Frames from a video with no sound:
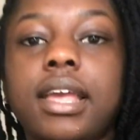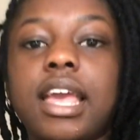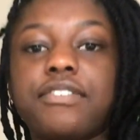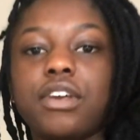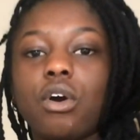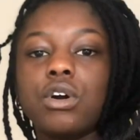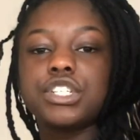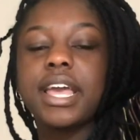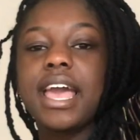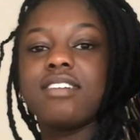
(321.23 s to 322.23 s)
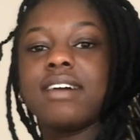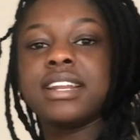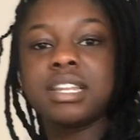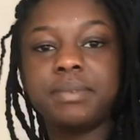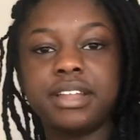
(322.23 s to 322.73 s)
If you hold your hair
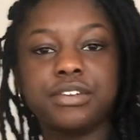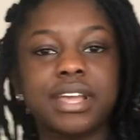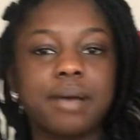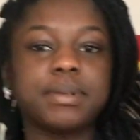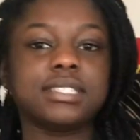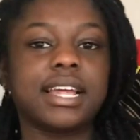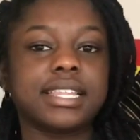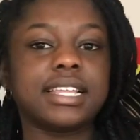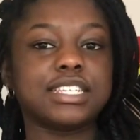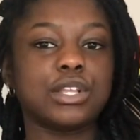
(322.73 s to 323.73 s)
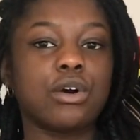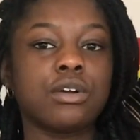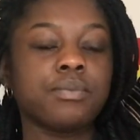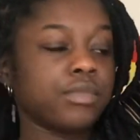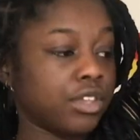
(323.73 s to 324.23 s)
randomly and your gap is like this
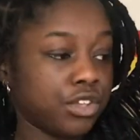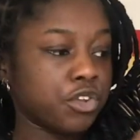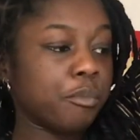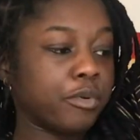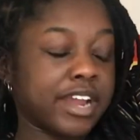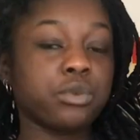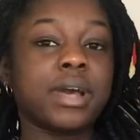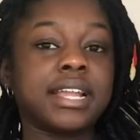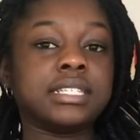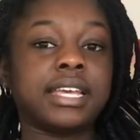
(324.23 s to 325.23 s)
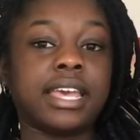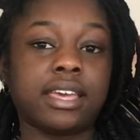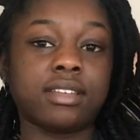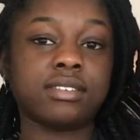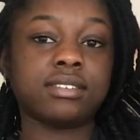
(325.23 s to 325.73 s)
long, your braid will end here.
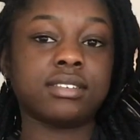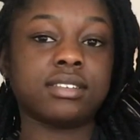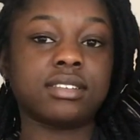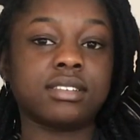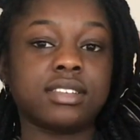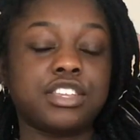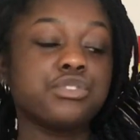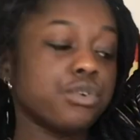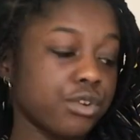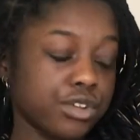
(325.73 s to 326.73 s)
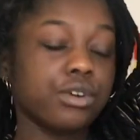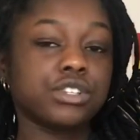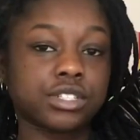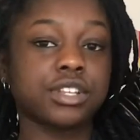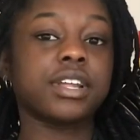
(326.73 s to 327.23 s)
You're
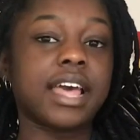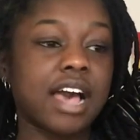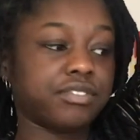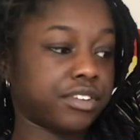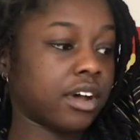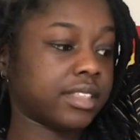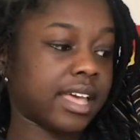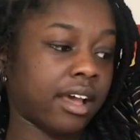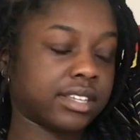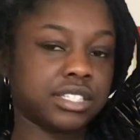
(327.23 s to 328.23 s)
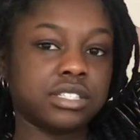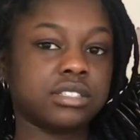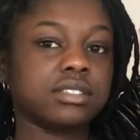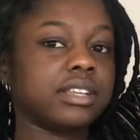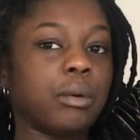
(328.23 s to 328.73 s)
just going to have to cut the hair because
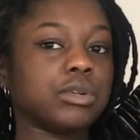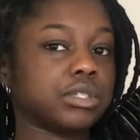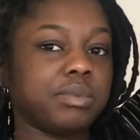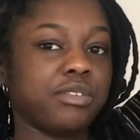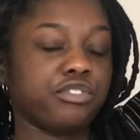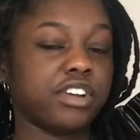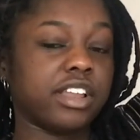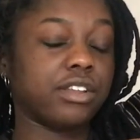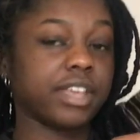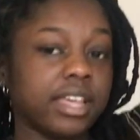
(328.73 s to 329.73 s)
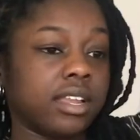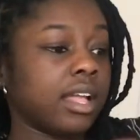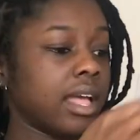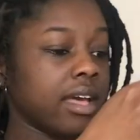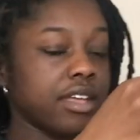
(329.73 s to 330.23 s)
it will just be funny looking.
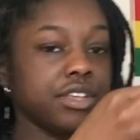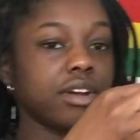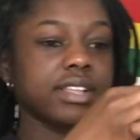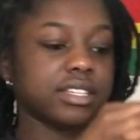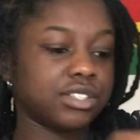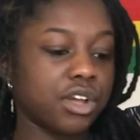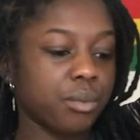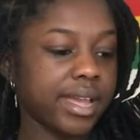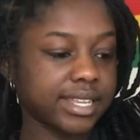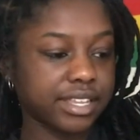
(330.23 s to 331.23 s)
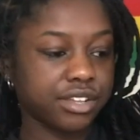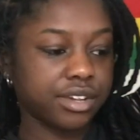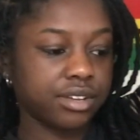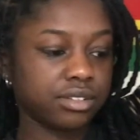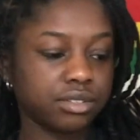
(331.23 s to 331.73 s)
There's no way that you
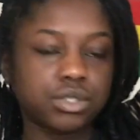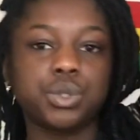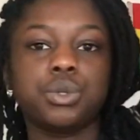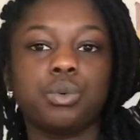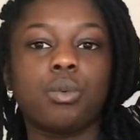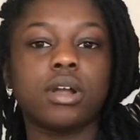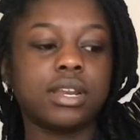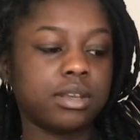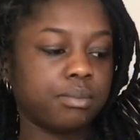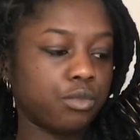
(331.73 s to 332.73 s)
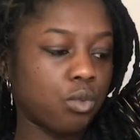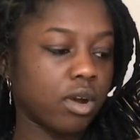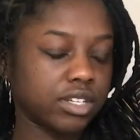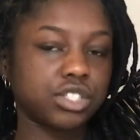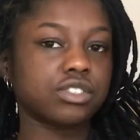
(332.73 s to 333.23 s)
can do
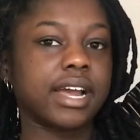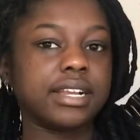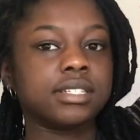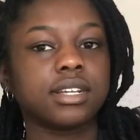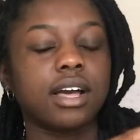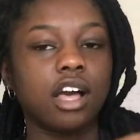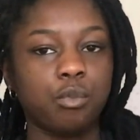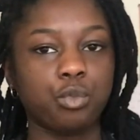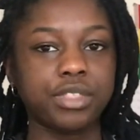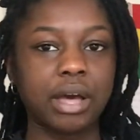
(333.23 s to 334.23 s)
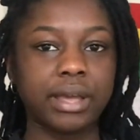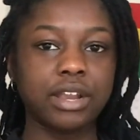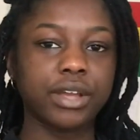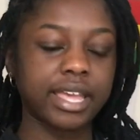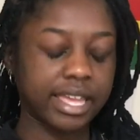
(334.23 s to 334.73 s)
one strand without it
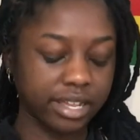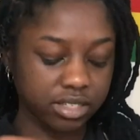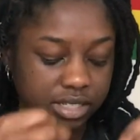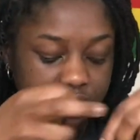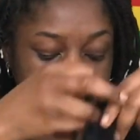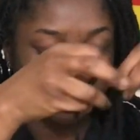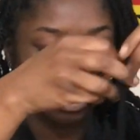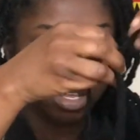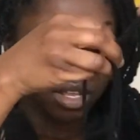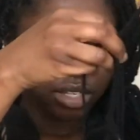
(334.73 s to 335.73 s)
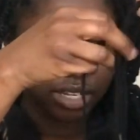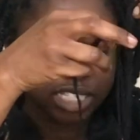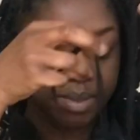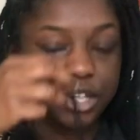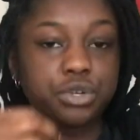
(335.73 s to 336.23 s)
looking inconsistent. So you need to
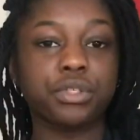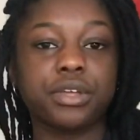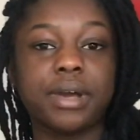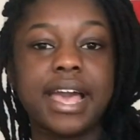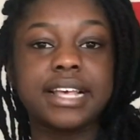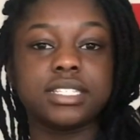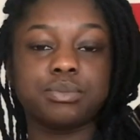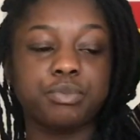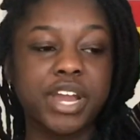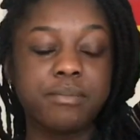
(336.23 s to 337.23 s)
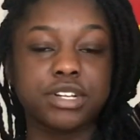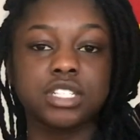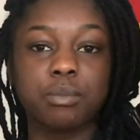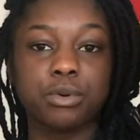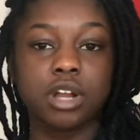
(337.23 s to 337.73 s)
make sure that your hair's pretty much
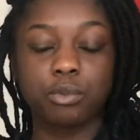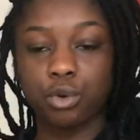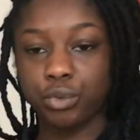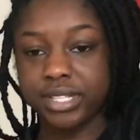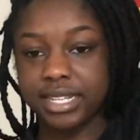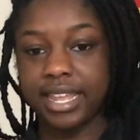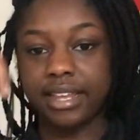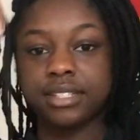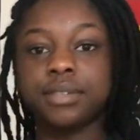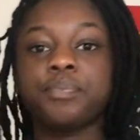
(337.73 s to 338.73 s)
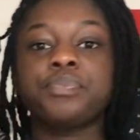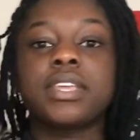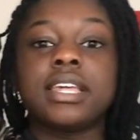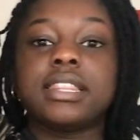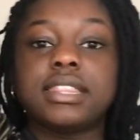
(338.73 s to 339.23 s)
doubled up all the way to the end.
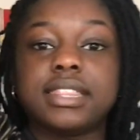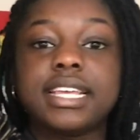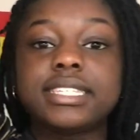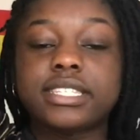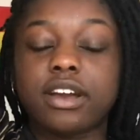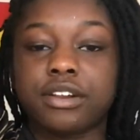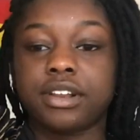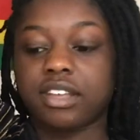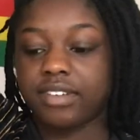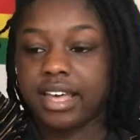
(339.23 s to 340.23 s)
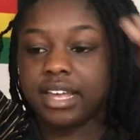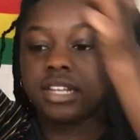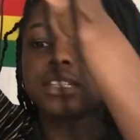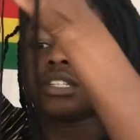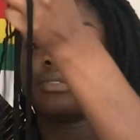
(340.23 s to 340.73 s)
This yarn, on the other
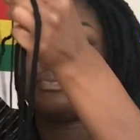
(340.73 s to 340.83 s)
hand,